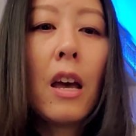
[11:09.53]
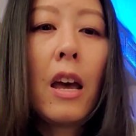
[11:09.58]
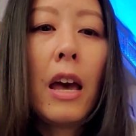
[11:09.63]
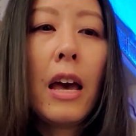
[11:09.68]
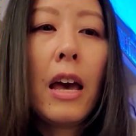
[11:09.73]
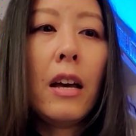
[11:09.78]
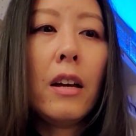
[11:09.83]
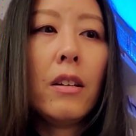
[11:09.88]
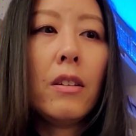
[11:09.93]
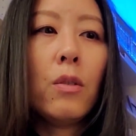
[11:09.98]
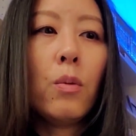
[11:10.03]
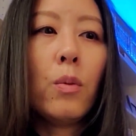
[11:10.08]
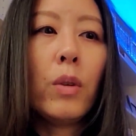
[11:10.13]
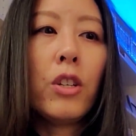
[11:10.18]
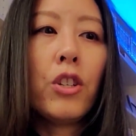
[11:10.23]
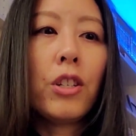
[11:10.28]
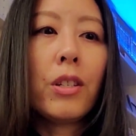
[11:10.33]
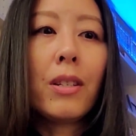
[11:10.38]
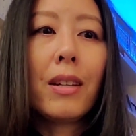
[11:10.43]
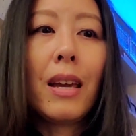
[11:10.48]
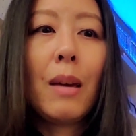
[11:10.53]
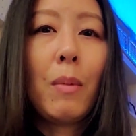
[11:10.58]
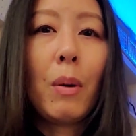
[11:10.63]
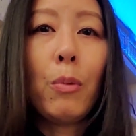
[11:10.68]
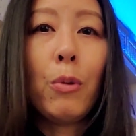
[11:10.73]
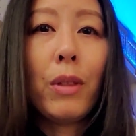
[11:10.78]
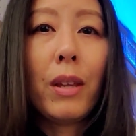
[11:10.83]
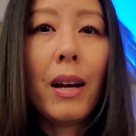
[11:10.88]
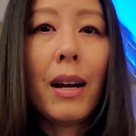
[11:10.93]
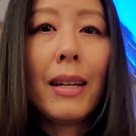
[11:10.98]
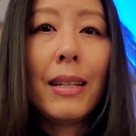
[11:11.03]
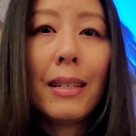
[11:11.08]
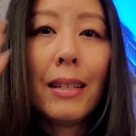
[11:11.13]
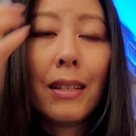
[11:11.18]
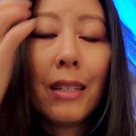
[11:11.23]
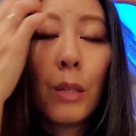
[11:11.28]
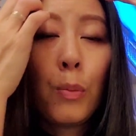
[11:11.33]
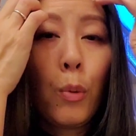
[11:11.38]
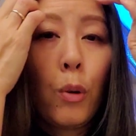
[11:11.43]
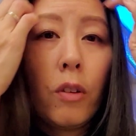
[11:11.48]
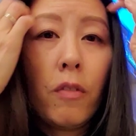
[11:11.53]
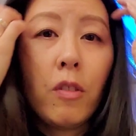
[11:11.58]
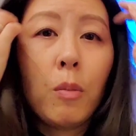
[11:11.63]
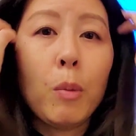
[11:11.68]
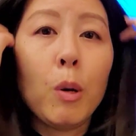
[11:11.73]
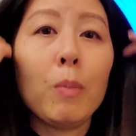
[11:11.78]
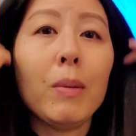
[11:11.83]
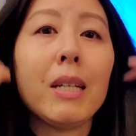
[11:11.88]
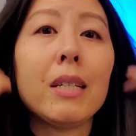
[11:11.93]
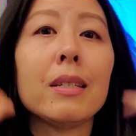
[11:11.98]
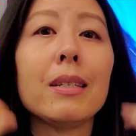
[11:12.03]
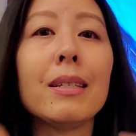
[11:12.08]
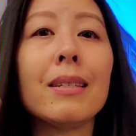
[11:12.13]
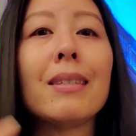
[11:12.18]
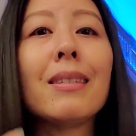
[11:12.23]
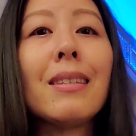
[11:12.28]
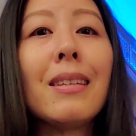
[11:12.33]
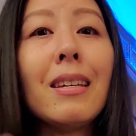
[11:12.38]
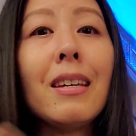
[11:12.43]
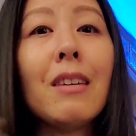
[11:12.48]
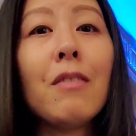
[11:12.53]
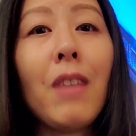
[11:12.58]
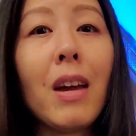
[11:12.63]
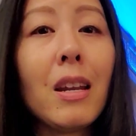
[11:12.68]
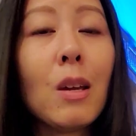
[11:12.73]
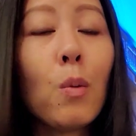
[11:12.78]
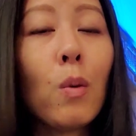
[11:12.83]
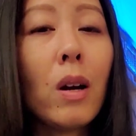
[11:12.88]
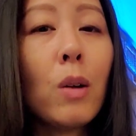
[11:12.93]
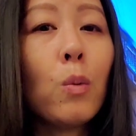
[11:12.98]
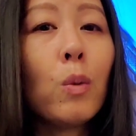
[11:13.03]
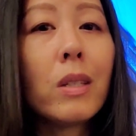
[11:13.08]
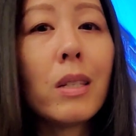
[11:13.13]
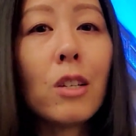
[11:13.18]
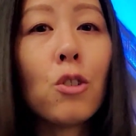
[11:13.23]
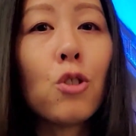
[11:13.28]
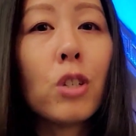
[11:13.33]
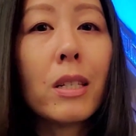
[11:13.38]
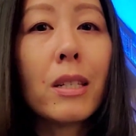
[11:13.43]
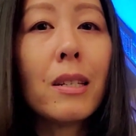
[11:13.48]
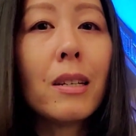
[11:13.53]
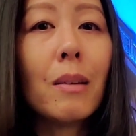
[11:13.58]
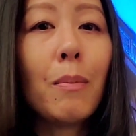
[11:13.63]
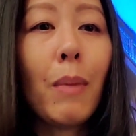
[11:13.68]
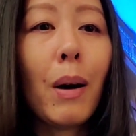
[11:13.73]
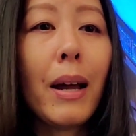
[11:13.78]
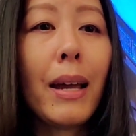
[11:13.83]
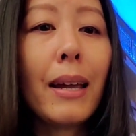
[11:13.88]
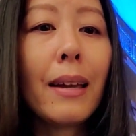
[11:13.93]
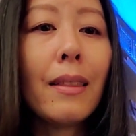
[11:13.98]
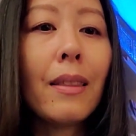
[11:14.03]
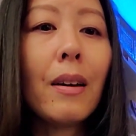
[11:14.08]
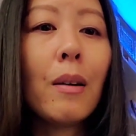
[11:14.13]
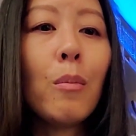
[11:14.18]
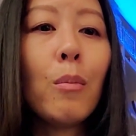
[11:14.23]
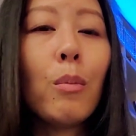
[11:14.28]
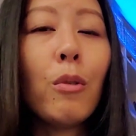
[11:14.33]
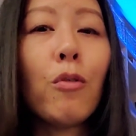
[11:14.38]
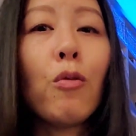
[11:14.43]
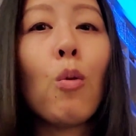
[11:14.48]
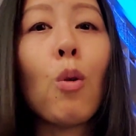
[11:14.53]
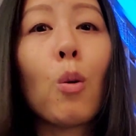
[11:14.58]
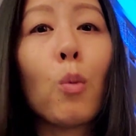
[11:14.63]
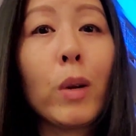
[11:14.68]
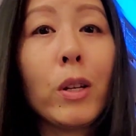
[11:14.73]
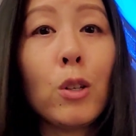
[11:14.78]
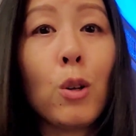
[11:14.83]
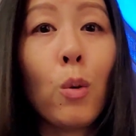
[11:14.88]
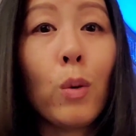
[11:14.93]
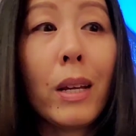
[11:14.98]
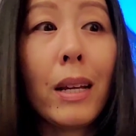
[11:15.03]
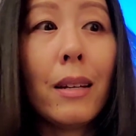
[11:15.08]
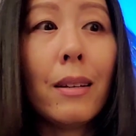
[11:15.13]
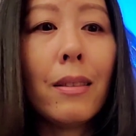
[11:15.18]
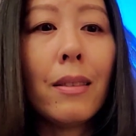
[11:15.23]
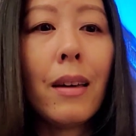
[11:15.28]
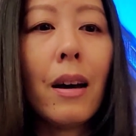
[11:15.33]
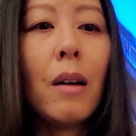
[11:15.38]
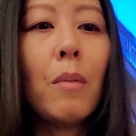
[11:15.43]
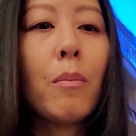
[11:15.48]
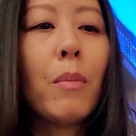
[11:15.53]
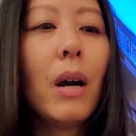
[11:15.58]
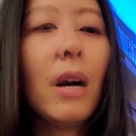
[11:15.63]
And we just came up with the idea spur of the moment to see if anyone was interested in buying them before we donated them.